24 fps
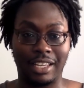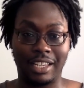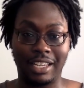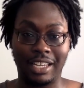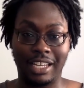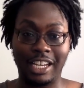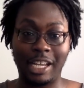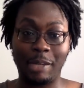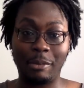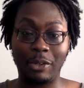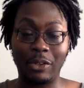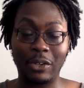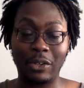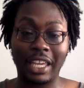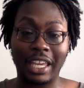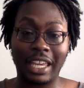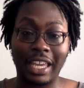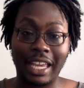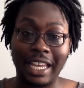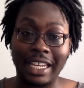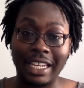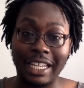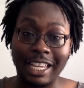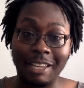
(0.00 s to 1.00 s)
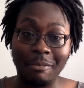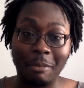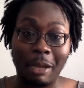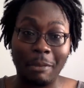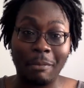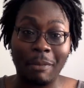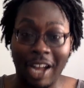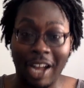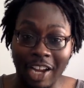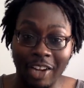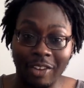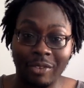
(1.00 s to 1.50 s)
and I'm okay. I had to get my
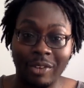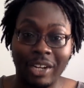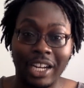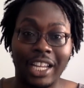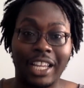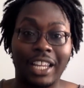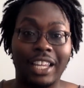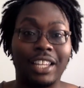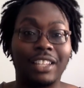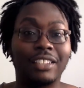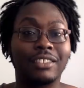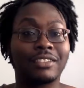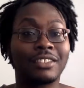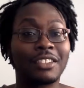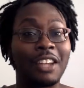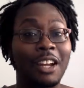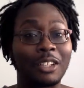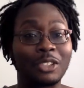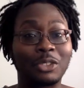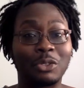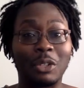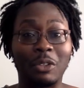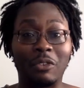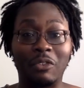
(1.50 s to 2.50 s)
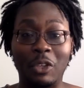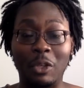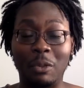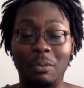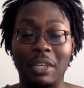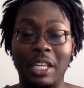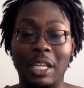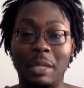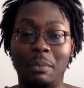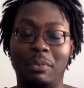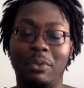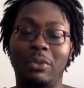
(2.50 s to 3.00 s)
mind right, talk to a few
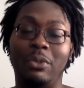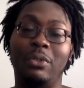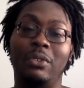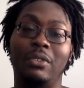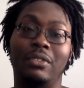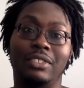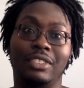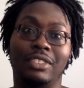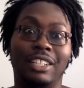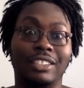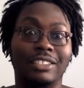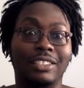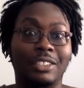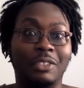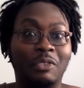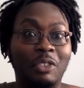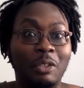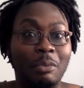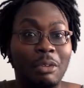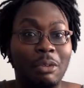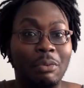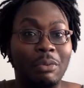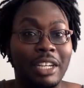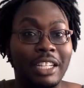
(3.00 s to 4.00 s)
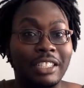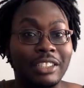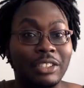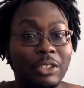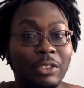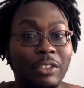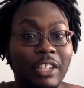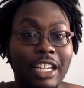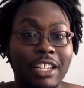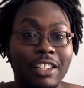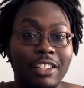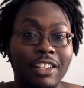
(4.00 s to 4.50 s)
people that's
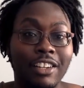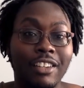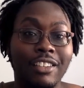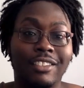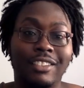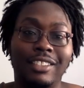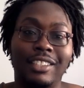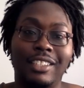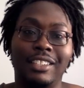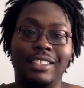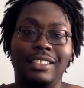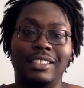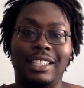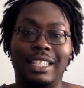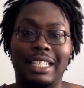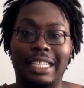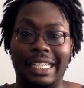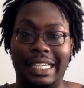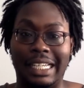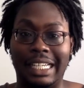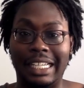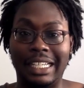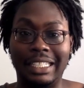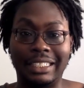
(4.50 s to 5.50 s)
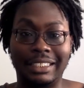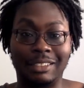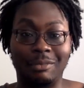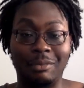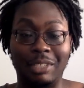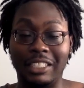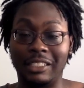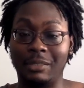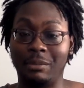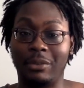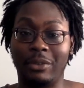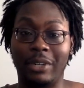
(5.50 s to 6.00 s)
already nurses and needed some
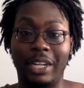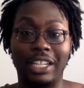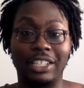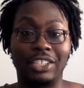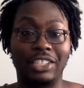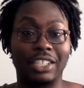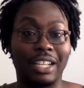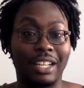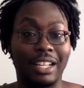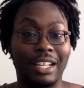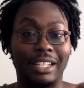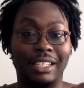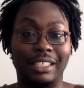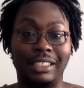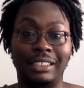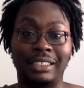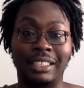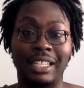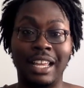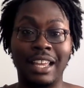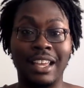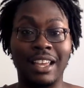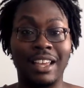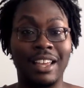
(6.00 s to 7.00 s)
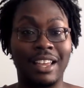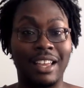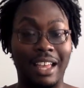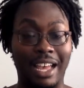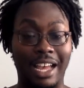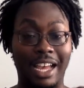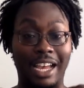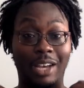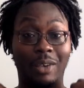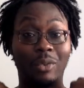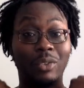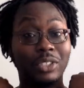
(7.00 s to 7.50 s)
inspiration because
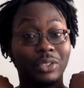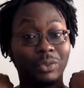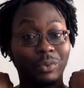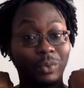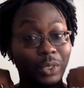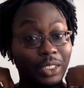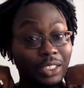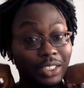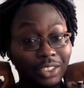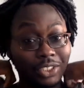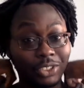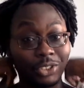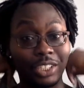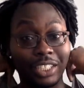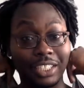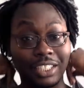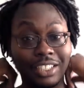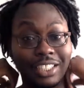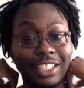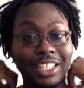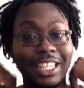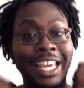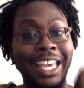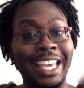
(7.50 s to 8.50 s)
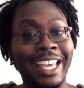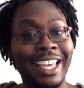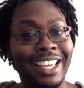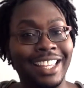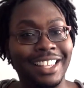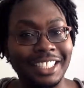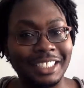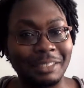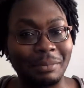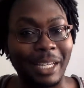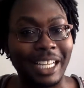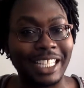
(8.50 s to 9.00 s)
I was really struggling
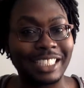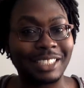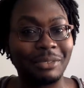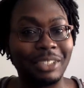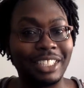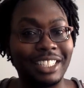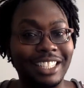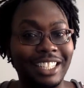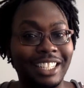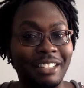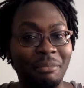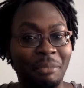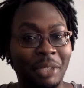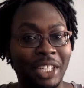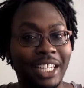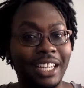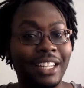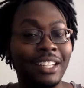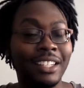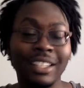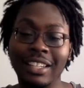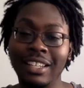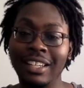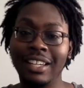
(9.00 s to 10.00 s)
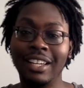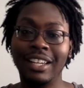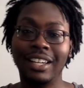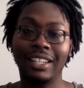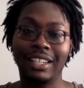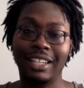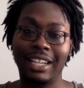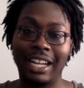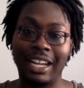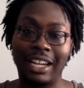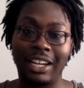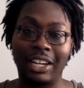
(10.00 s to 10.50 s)
this past weekend, but
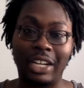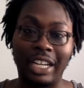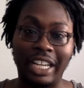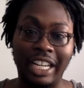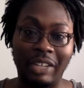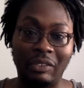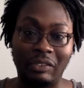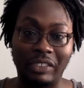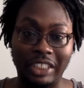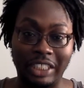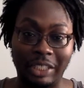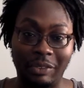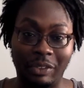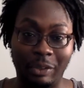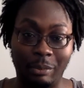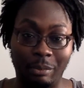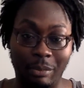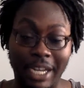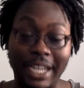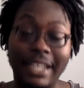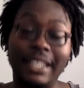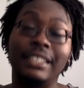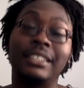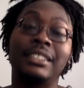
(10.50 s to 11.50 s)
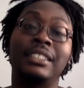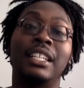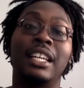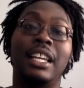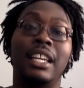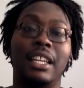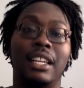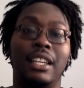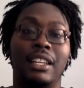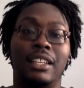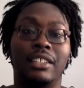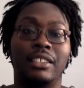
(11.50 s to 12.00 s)
now I have a different
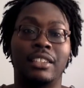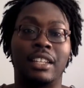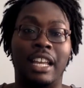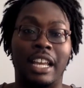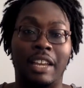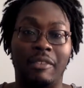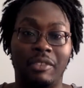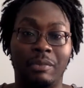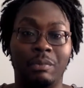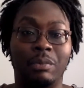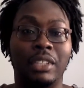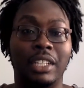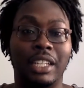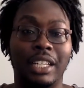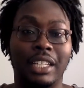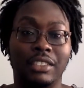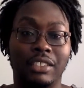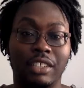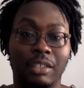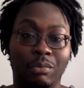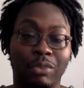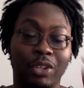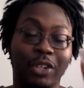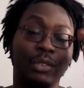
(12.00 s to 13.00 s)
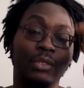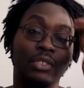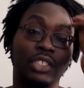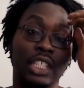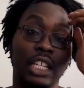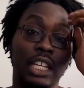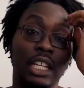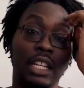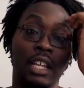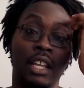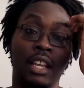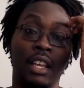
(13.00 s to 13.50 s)
mindset and have a plan to approach
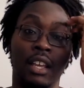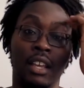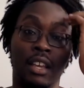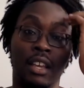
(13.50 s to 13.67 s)
it.